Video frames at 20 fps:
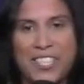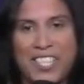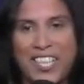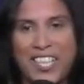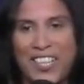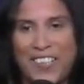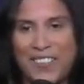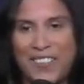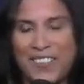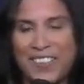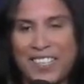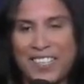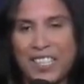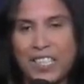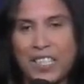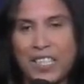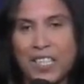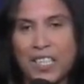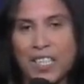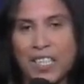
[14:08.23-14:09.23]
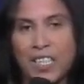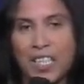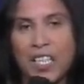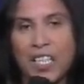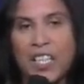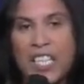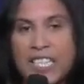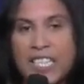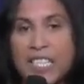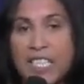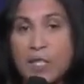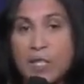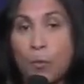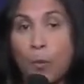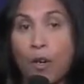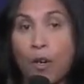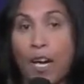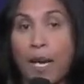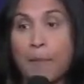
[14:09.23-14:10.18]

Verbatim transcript: too this is what